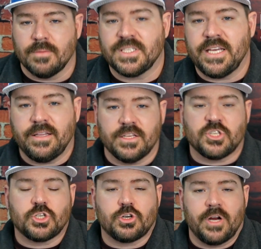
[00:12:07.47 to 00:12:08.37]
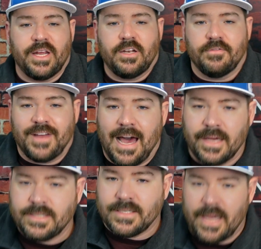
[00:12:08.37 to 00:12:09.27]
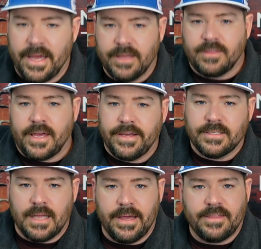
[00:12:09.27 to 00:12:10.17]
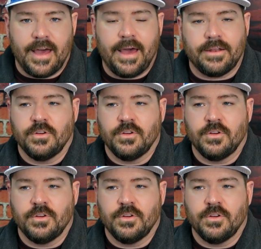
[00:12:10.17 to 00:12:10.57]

I'm seeing this trend of guys saying things like that.